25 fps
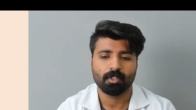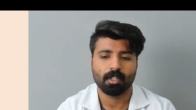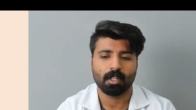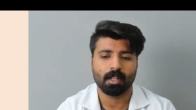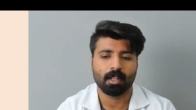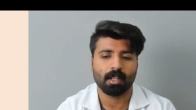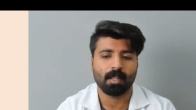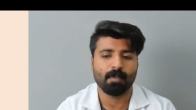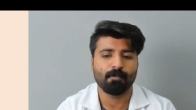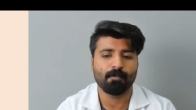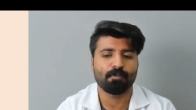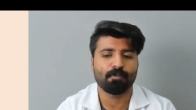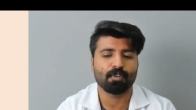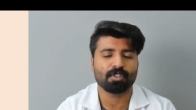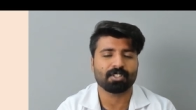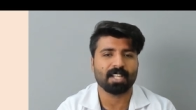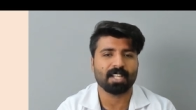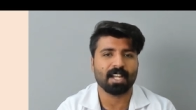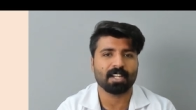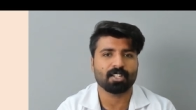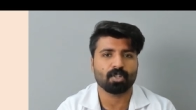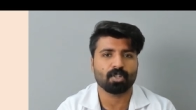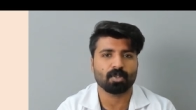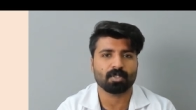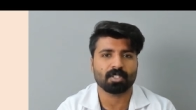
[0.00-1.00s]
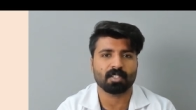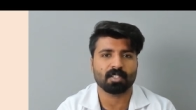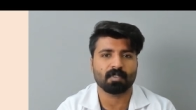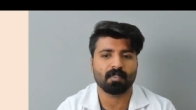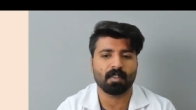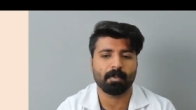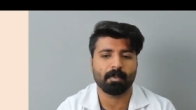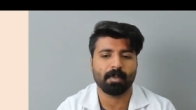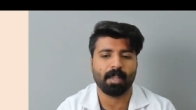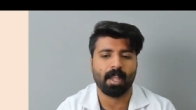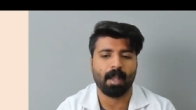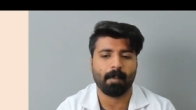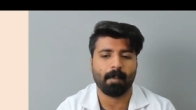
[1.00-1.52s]
Lymphocytosis
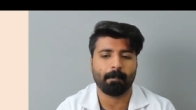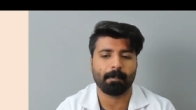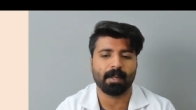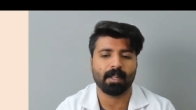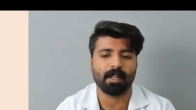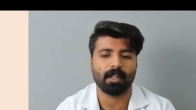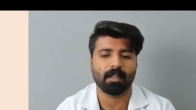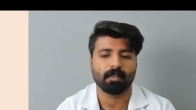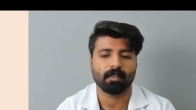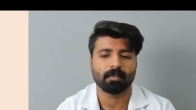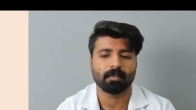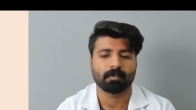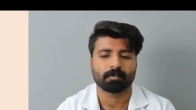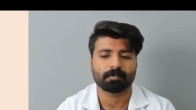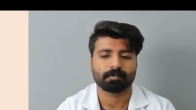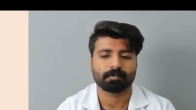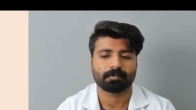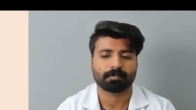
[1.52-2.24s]
will be happening.